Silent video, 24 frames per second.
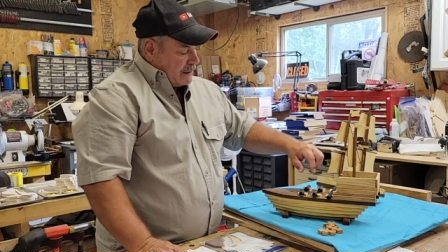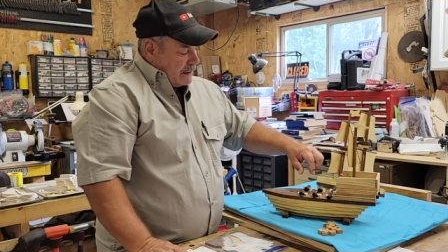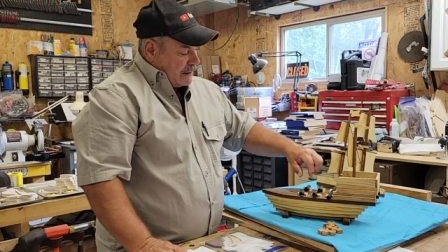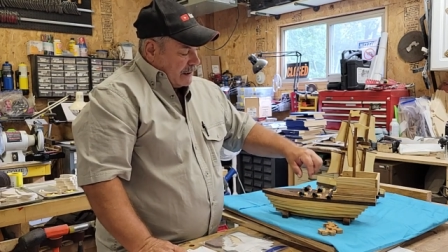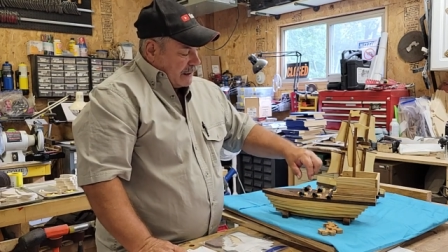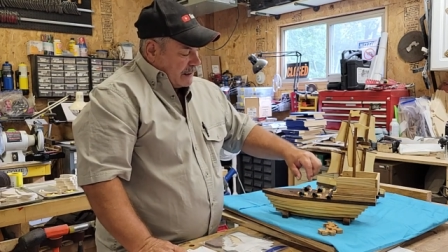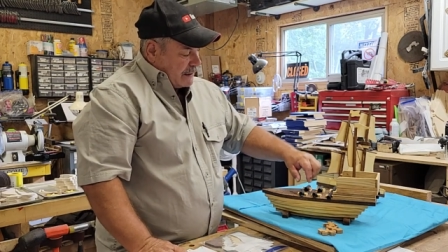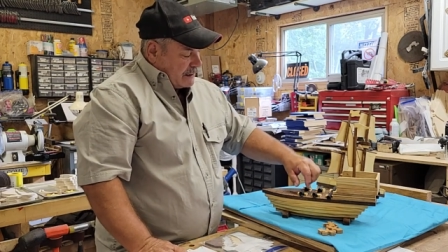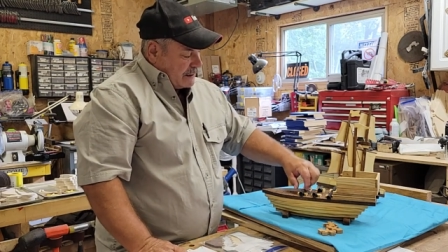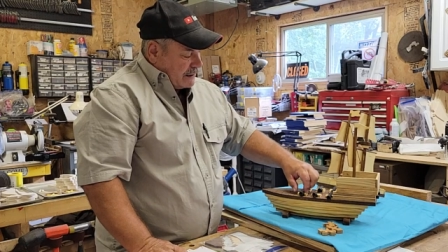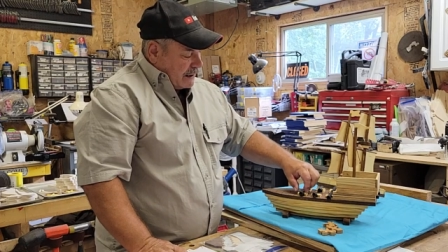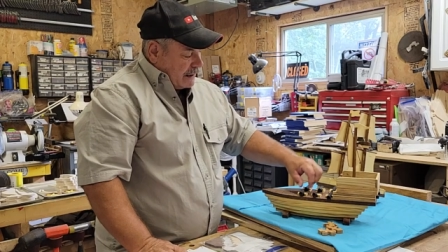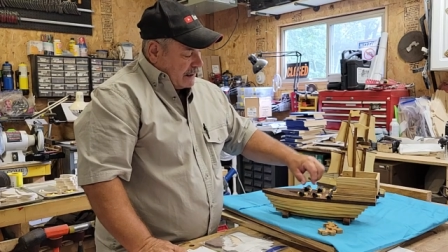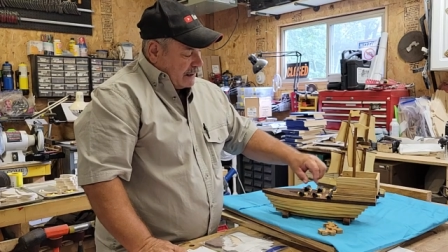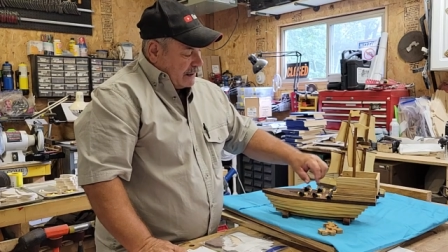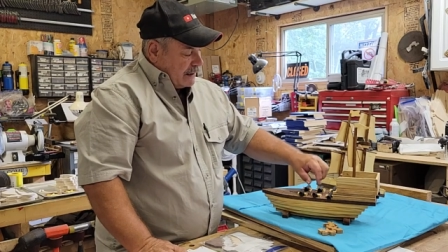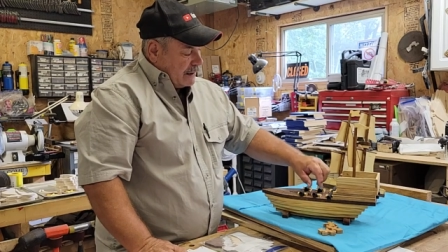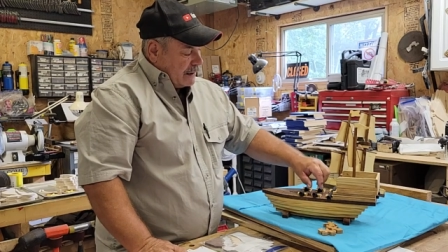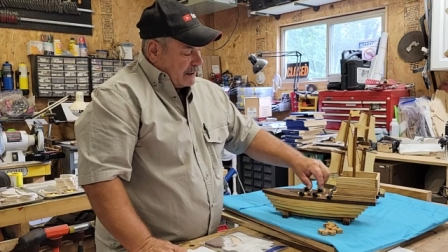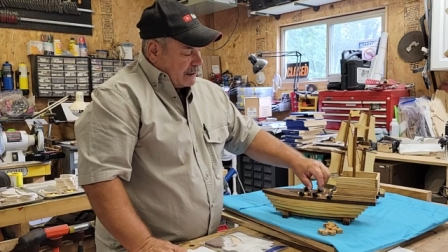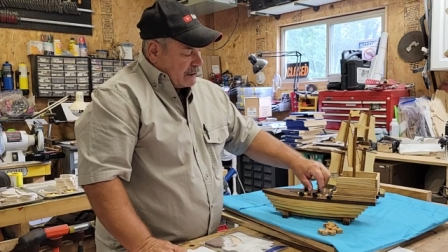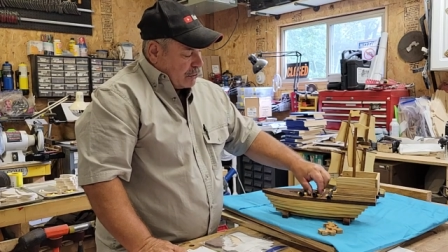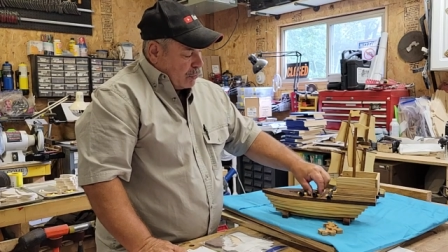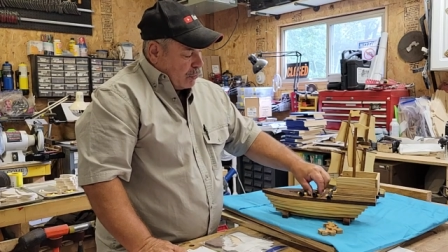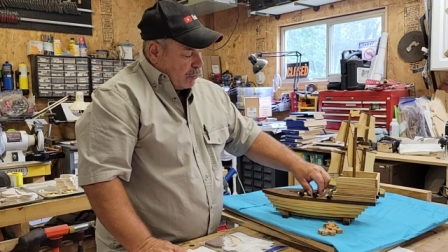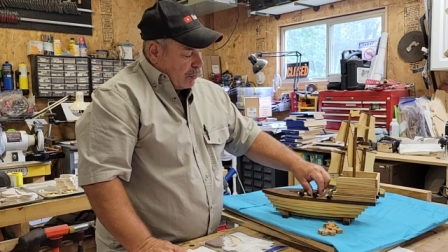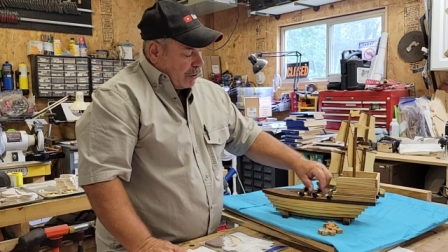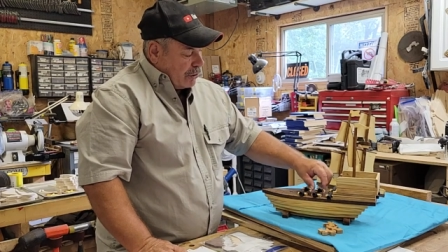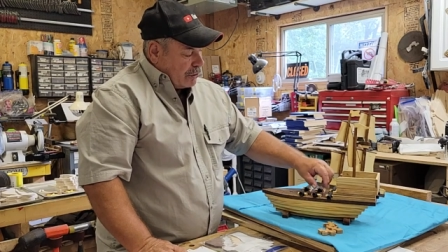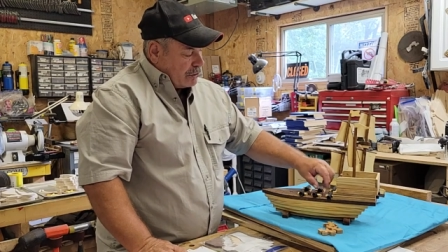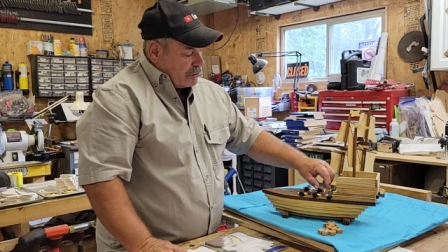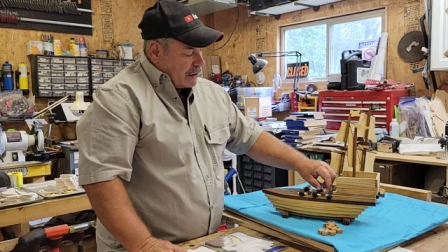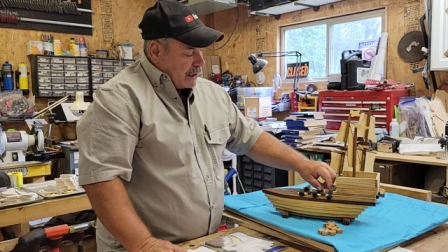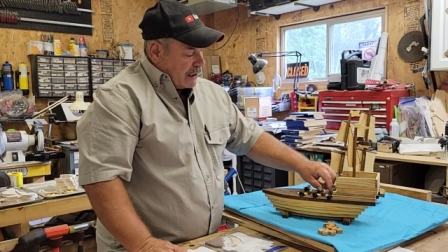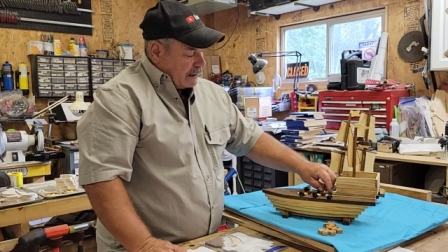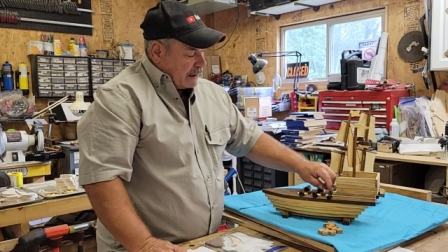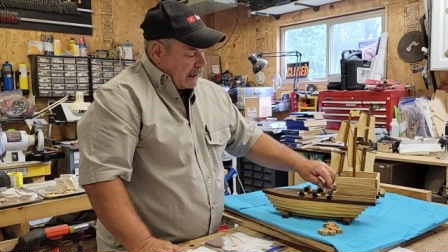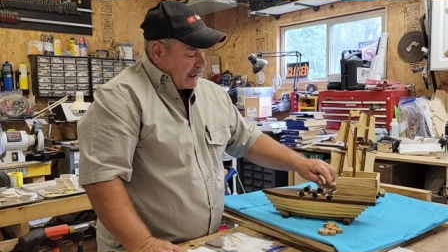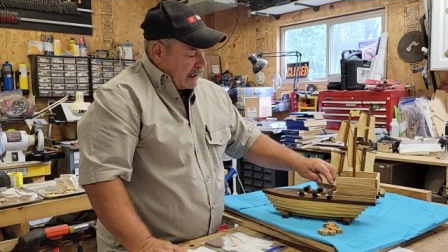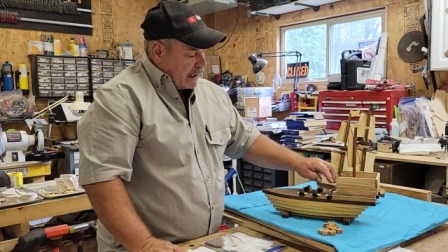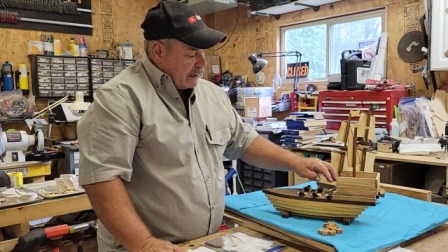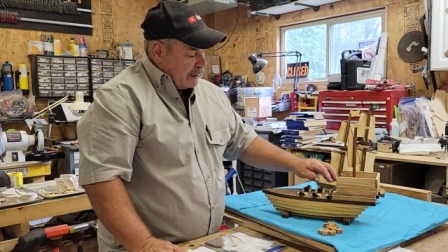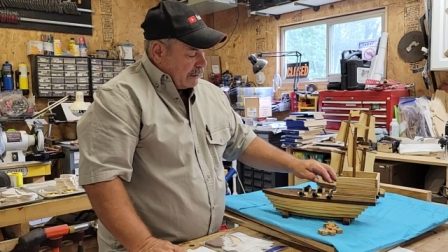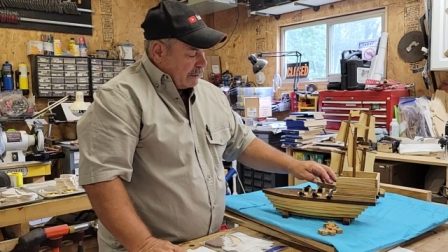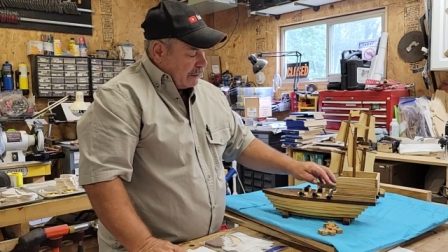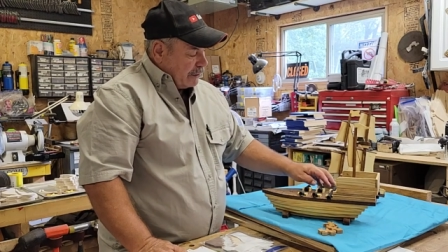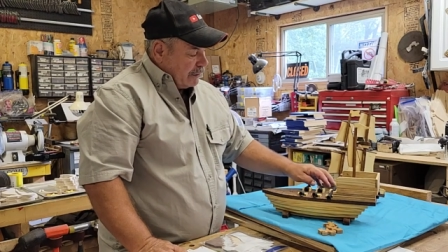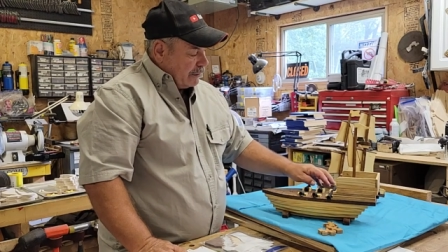and they sit in the squares like
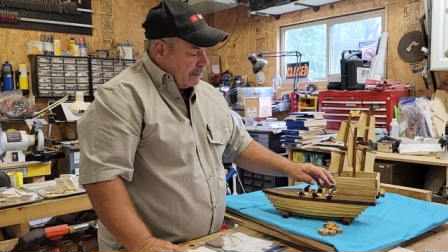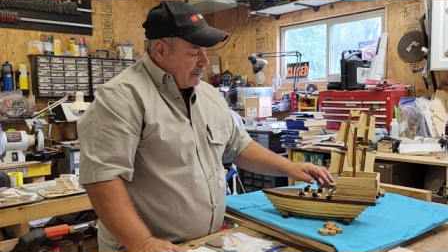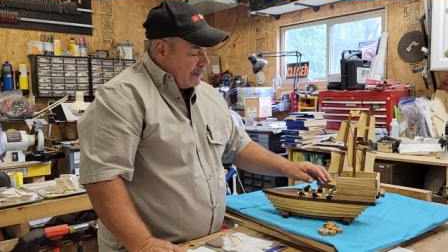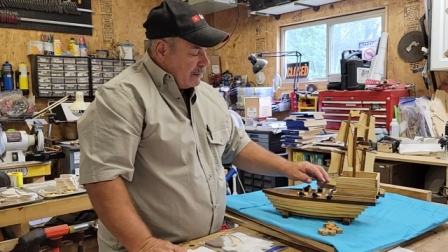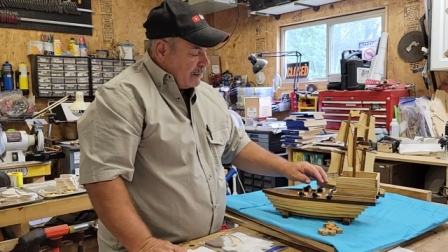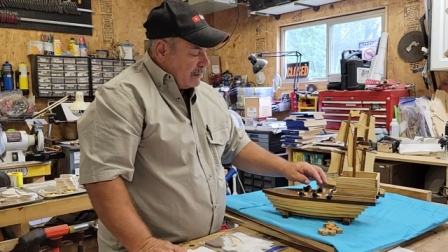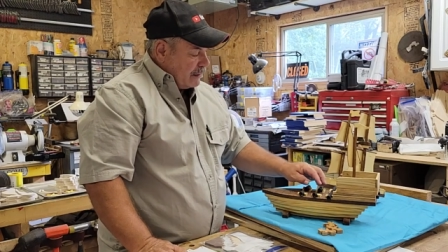that there.